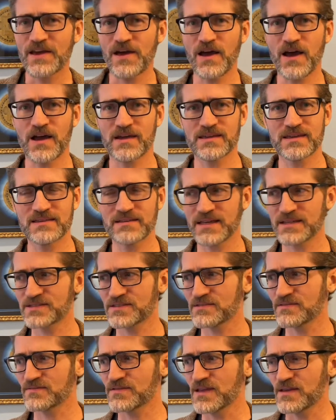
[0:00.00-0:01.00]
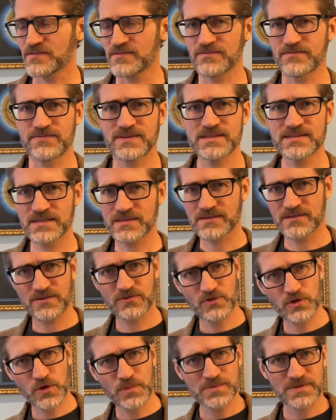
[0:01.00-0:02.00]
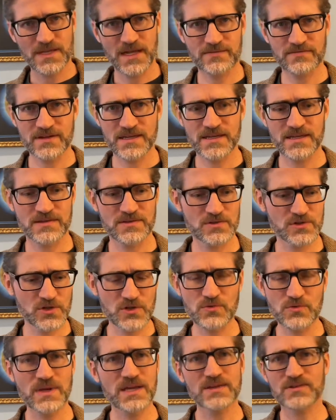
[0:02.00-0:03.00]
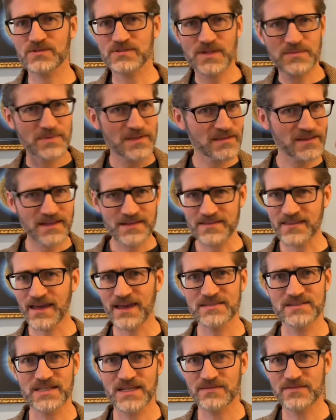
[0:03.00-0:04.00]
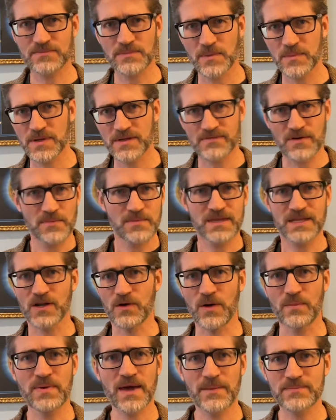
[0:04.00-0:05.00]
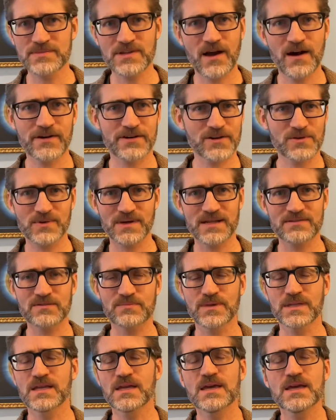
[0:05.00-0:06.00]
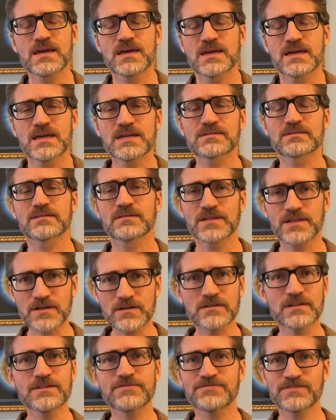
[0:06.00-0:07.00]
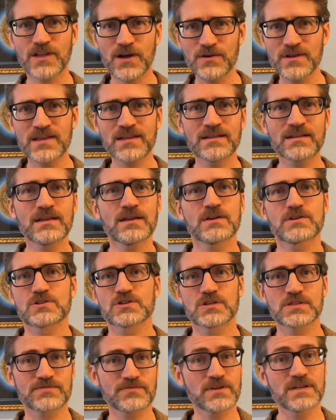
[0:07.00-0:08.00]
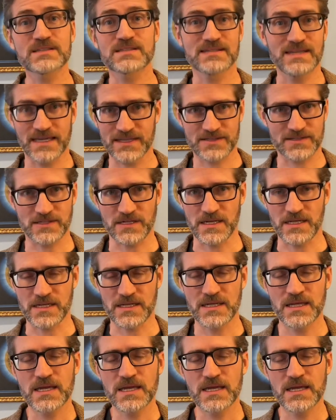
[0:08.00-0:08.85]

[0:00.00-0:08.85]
He likes to visit the troops every 2 weeks or something like that to give them a bit of a pep talk or whatever. But he's literally flown in just for his death scene.